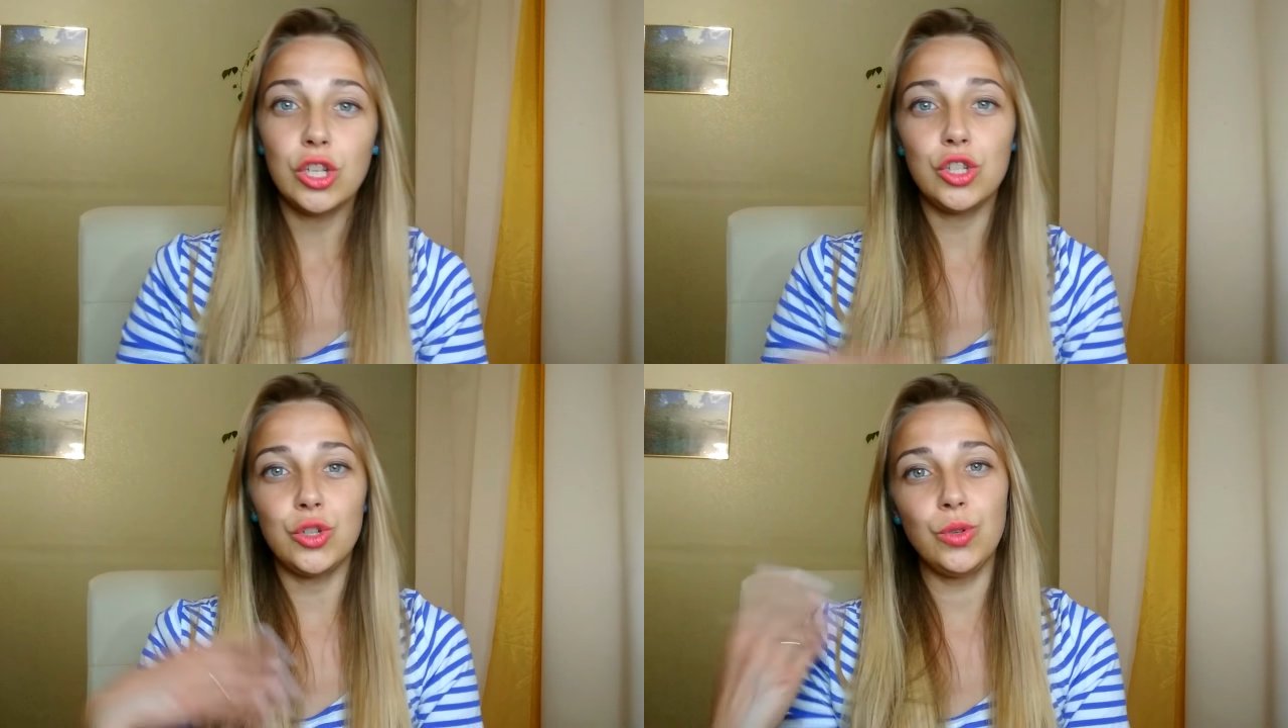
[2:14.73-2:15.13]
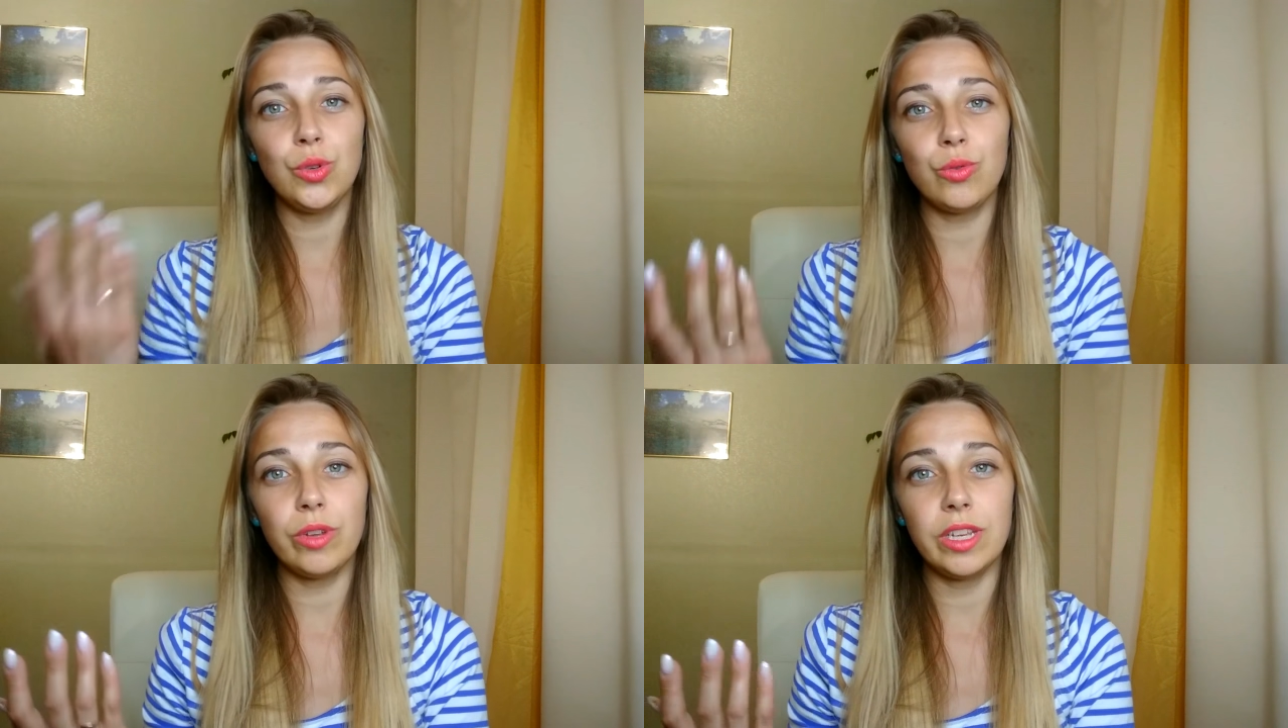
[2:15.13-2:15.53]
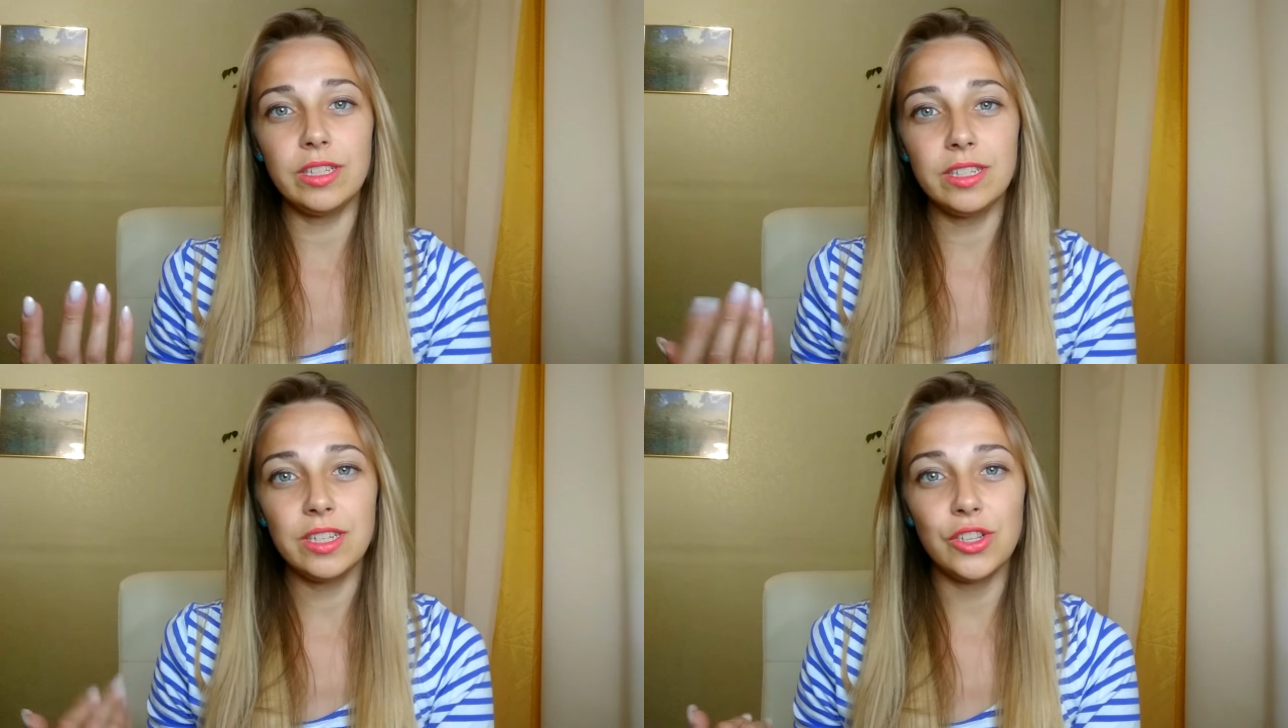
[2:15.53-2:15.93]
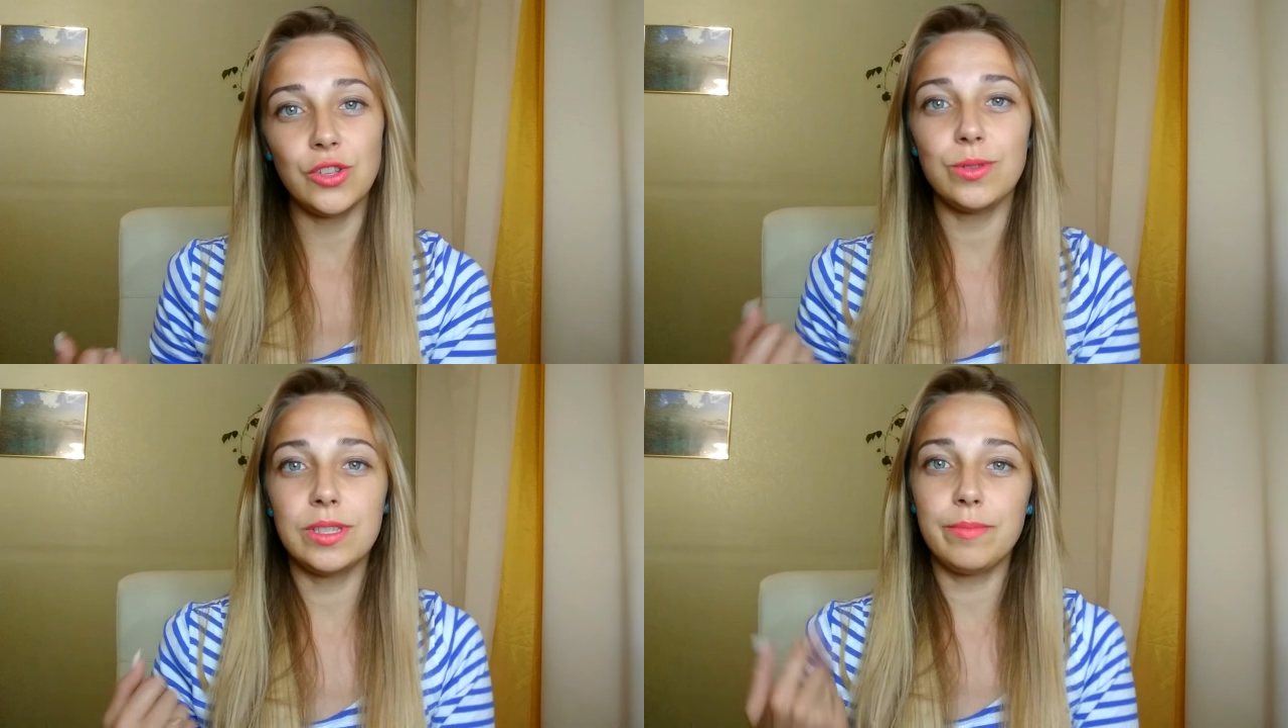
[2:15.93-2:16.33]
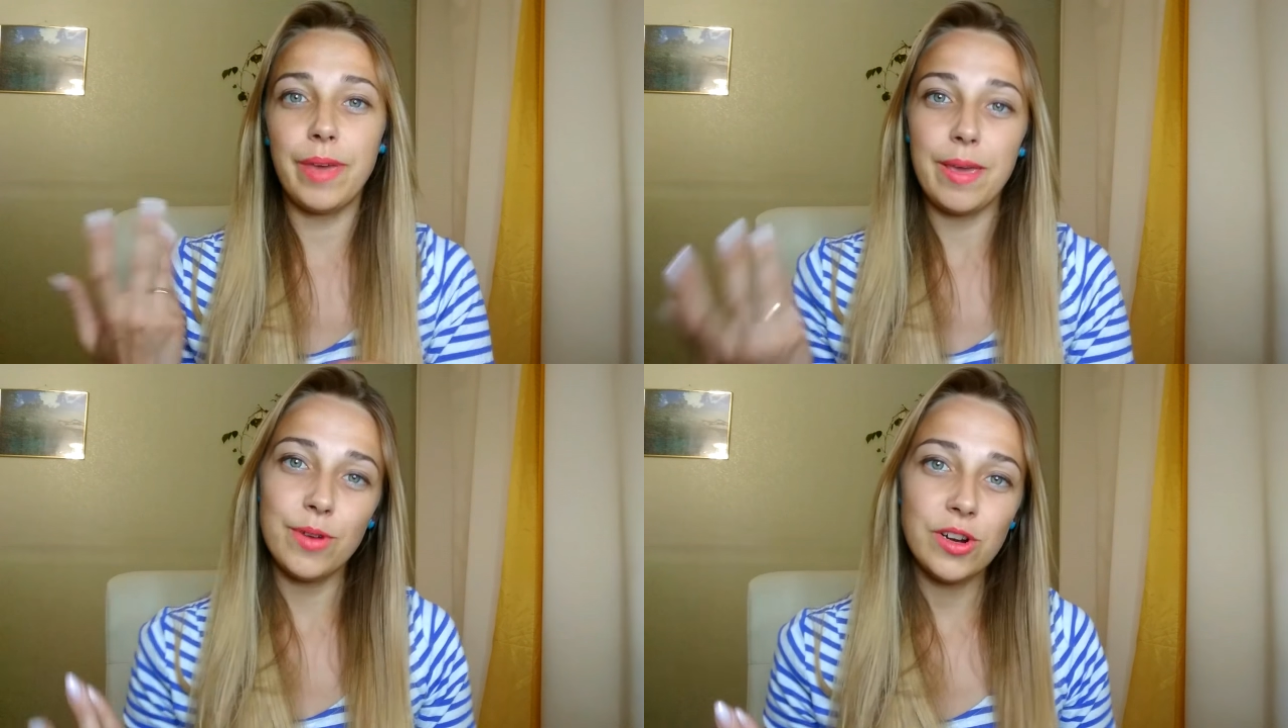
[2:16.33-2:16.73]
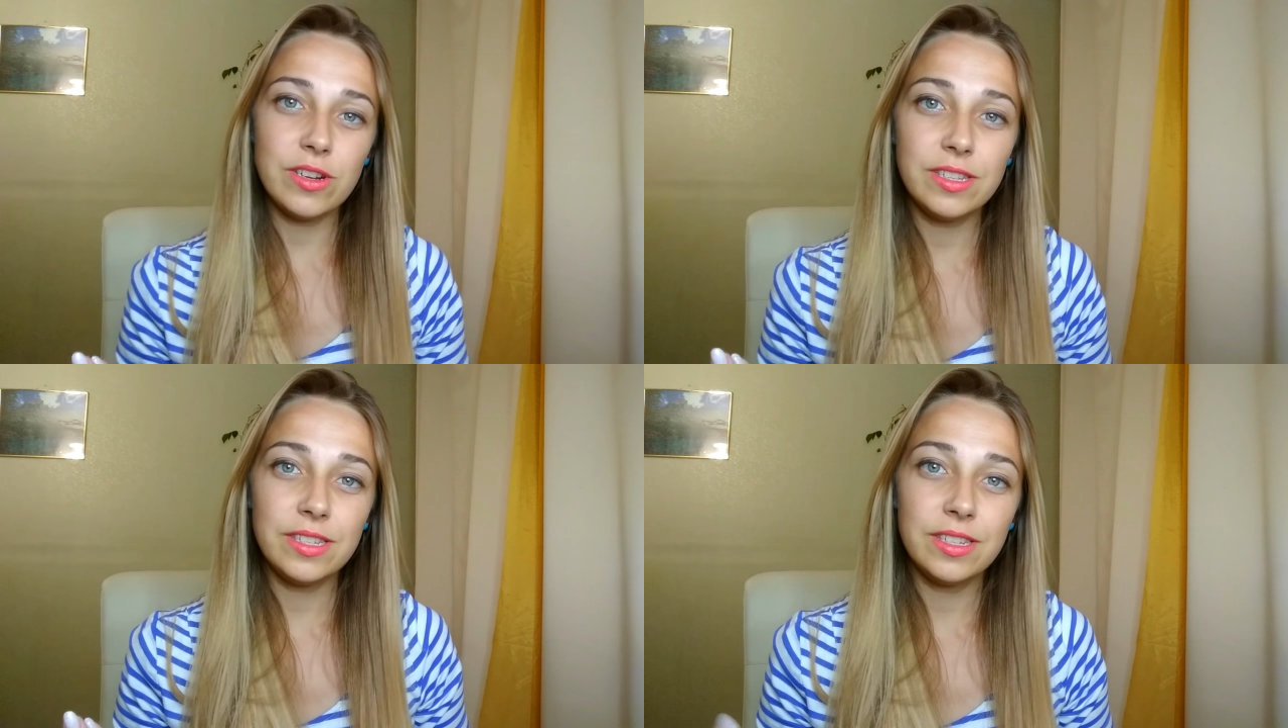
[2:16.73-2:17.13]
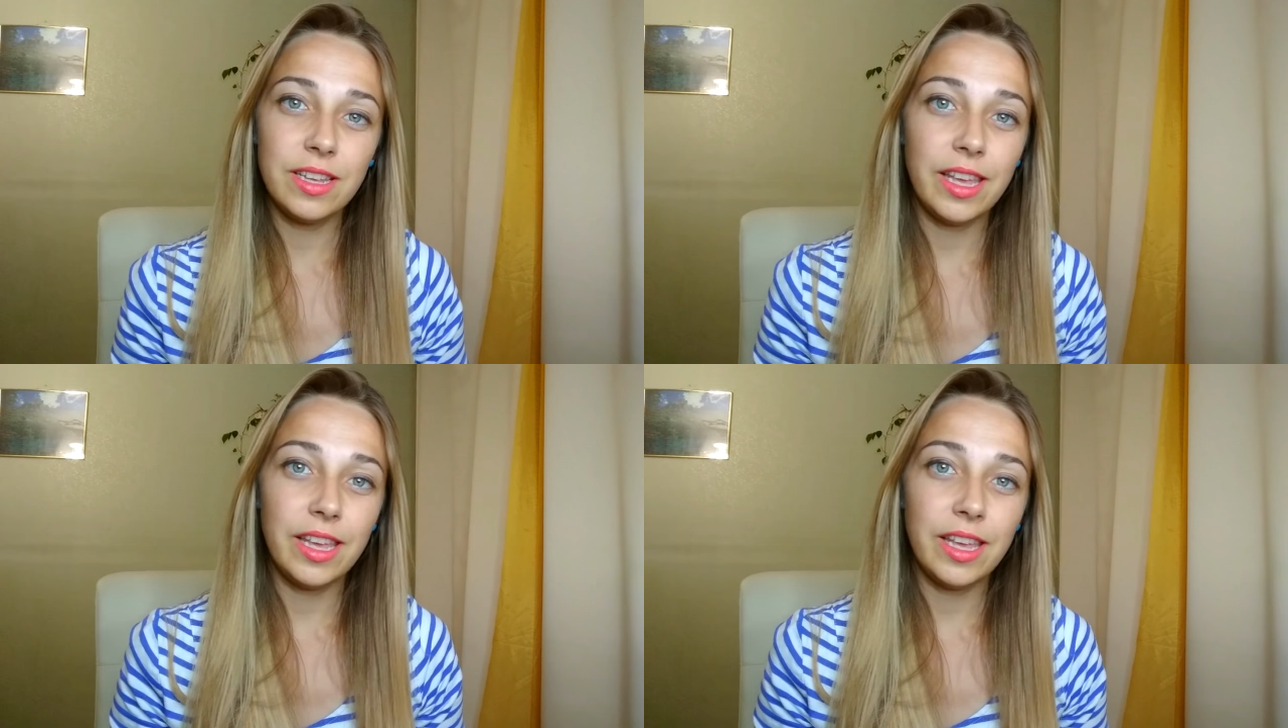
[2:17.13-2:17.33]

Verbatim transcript: Do you read newspapers